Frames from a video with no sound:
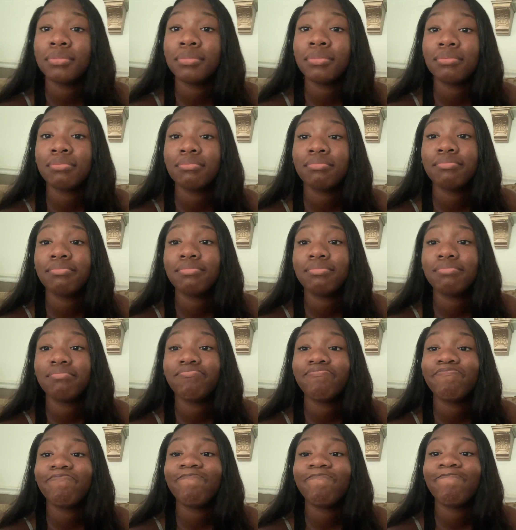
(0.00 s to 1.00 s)

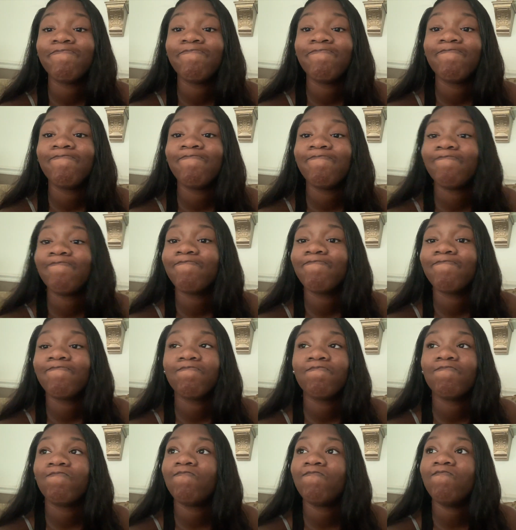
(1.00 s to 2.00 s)

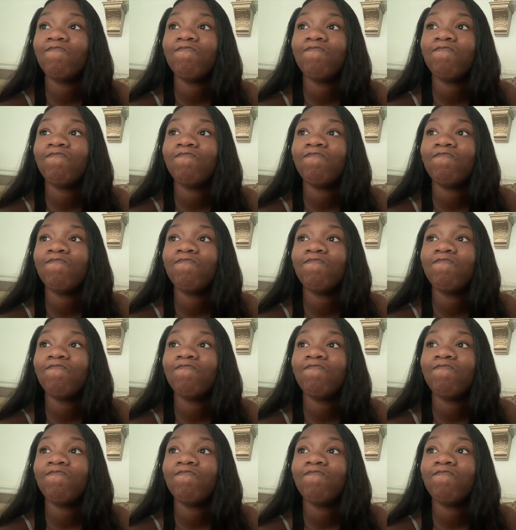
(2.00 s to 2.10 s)
(silence)